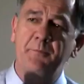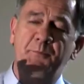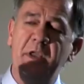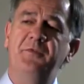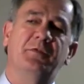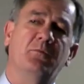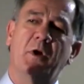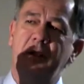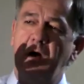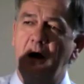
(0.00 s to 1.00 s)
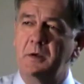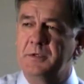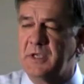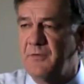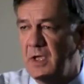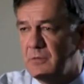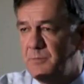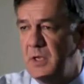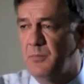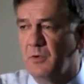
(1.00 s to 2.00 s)
of the beasts and one of the arguments I've had
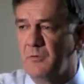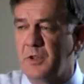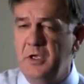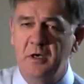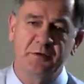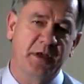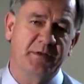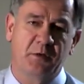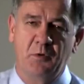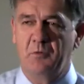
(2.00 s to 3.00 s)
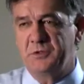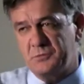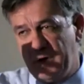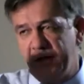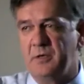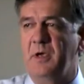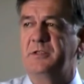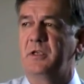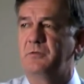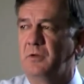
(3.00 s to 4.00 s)
with people over the years. They said, well, we'll just wait till my
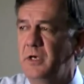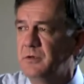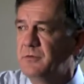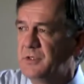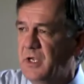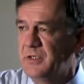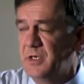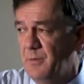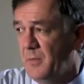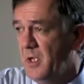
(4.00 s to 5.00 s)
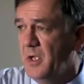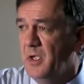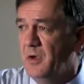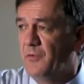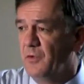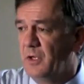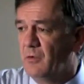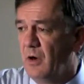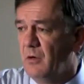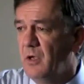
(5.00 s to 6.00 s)
central leader trees catch up and fully
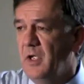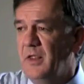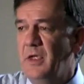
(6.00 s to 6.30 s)
grow.